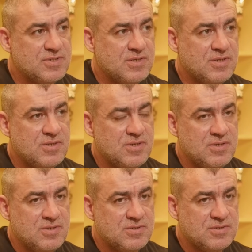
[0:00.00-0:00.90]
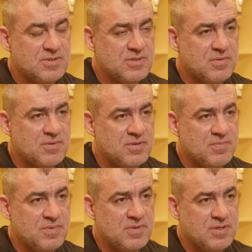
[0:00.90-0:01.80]
said that he is
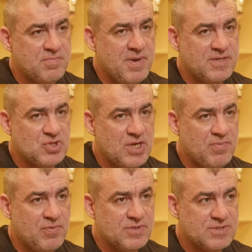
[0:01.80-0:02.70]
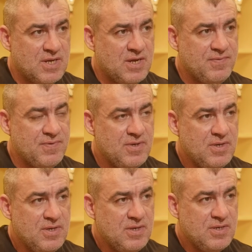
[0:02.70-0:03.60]
in the best shape of his life.
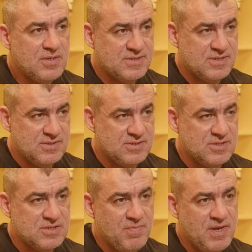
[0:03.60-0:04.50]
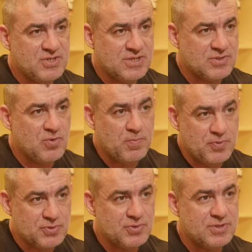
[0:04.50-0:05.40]
He sees this match as an
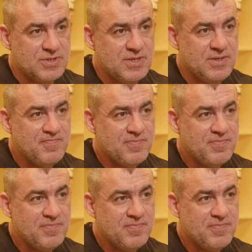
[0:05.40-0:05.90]
opportunity.